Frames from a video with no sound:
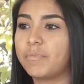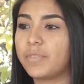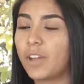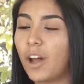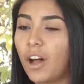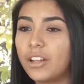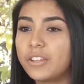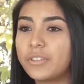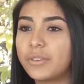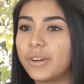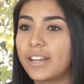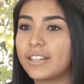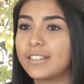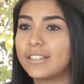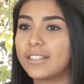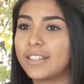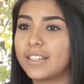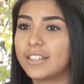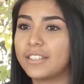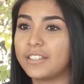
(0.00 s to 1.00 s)
hall
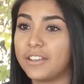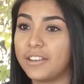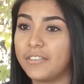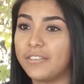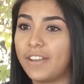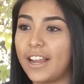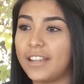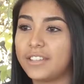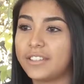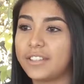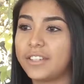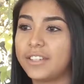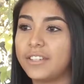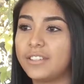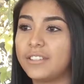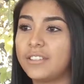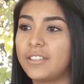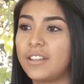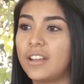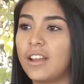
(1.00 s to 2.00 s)
directors and advisors.
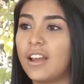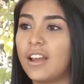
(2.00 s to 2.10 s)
